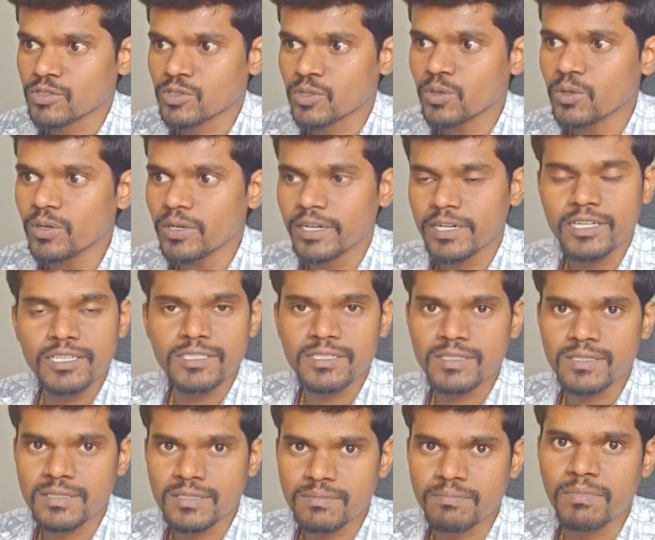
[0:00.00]
So it
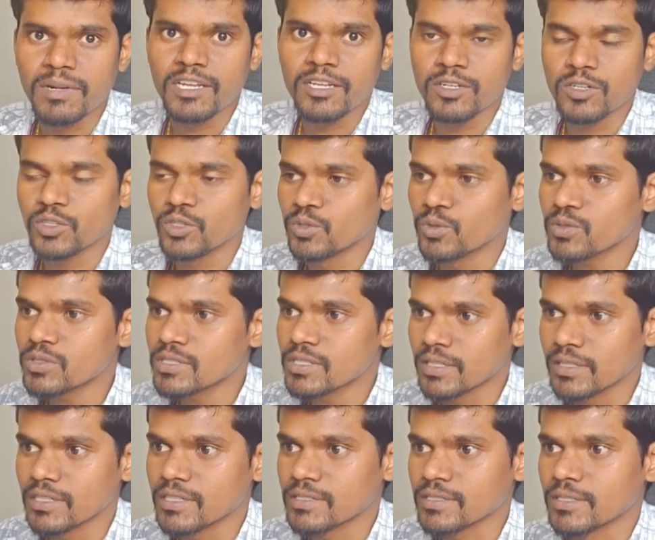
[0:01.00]
is better to
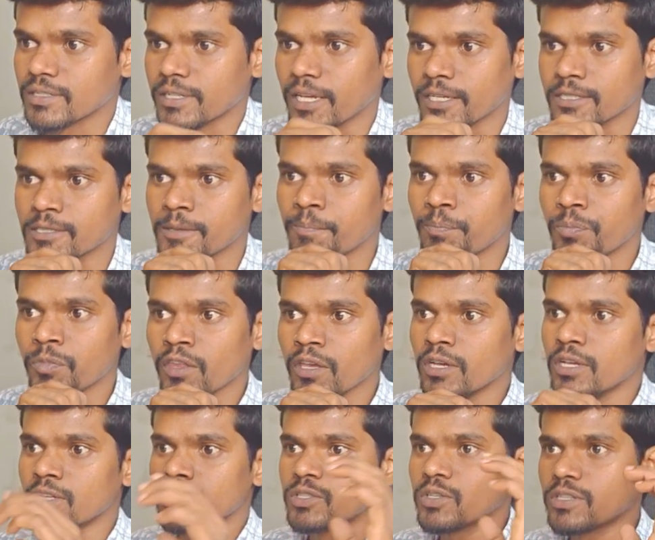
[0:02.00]
use this syntax.
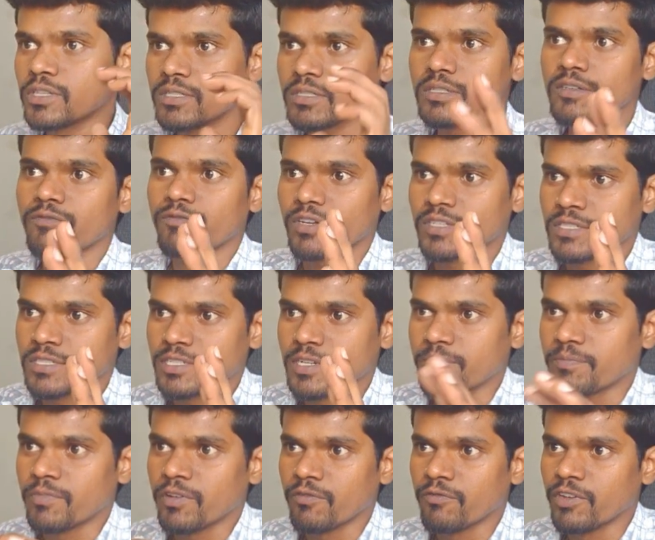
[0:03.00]
So this is the first
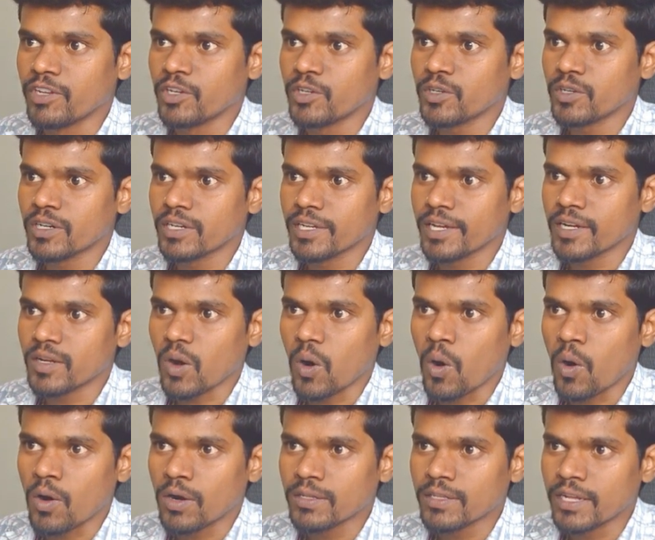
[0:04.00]
step. We need to create
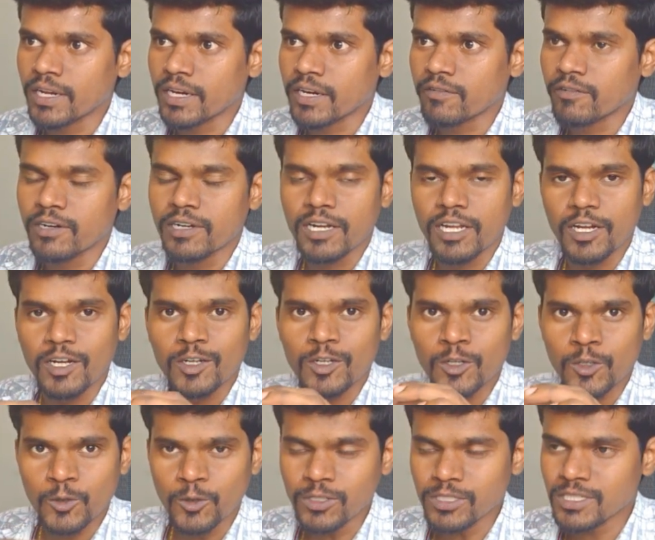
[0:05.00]
all the
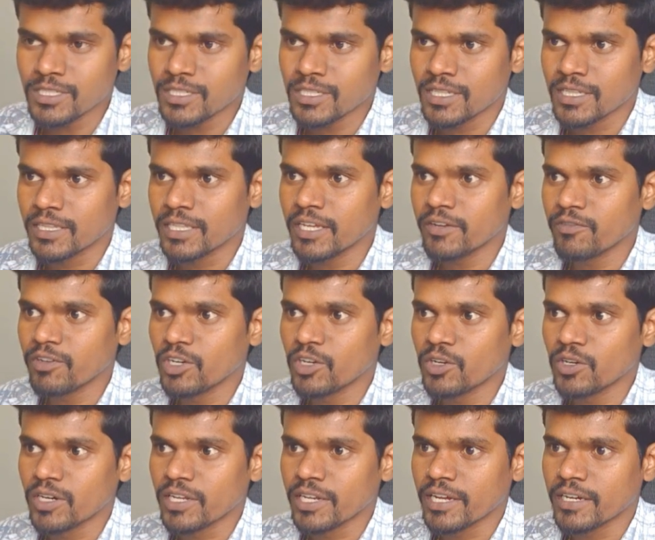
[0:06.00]
required tools. Then we
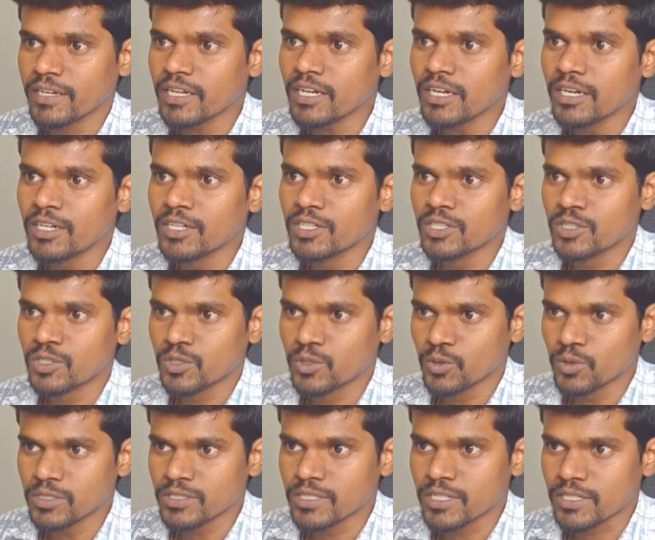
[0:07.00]
need to create a
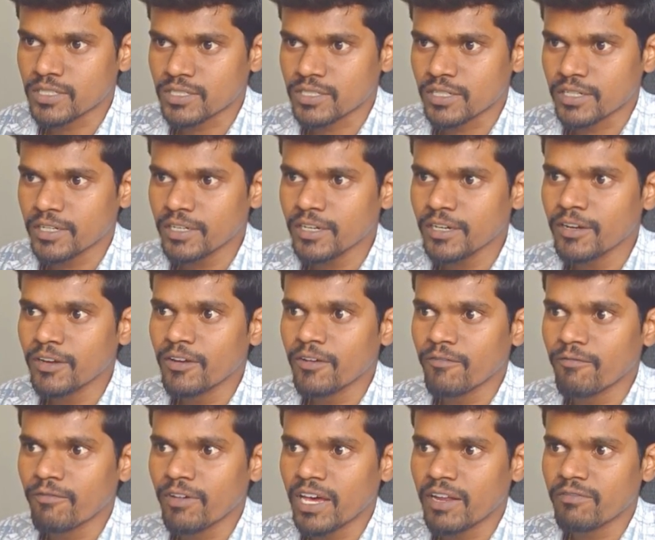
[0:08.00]
tools dictionary
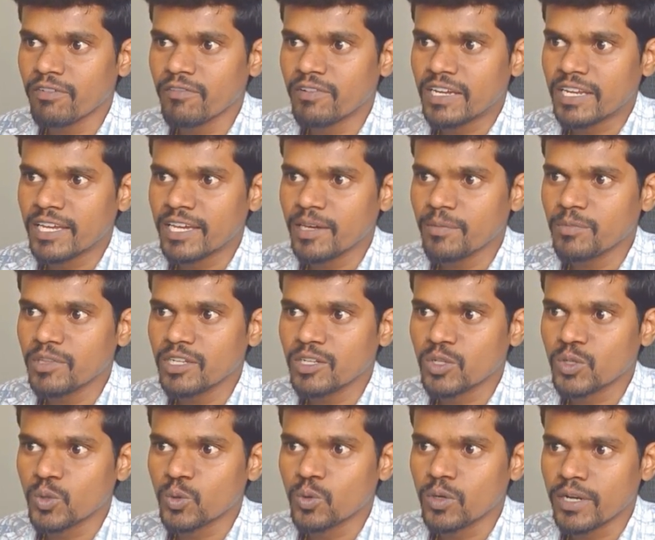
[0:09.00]
where we will keep
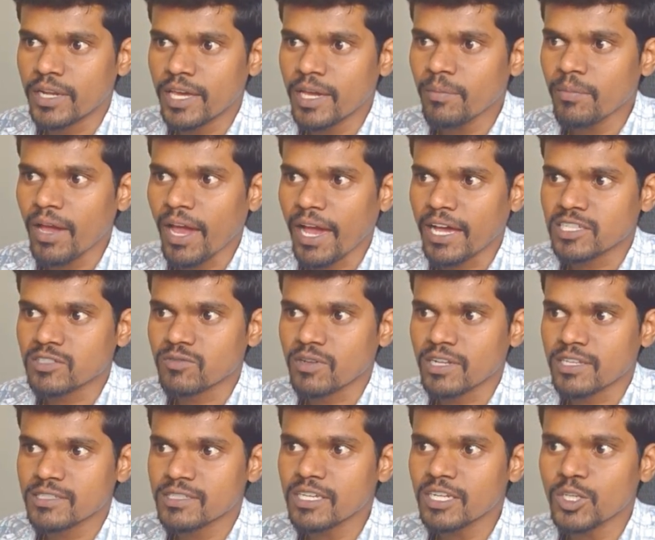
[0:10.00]
the tool name as
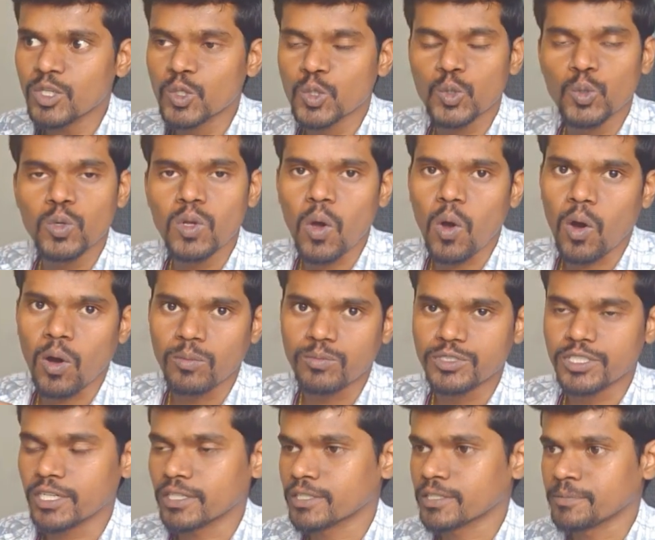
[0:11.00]
well as the tool
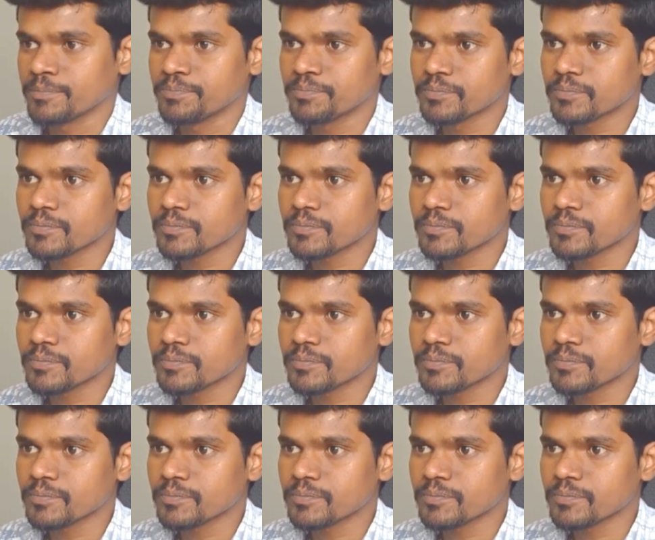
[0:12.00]
object.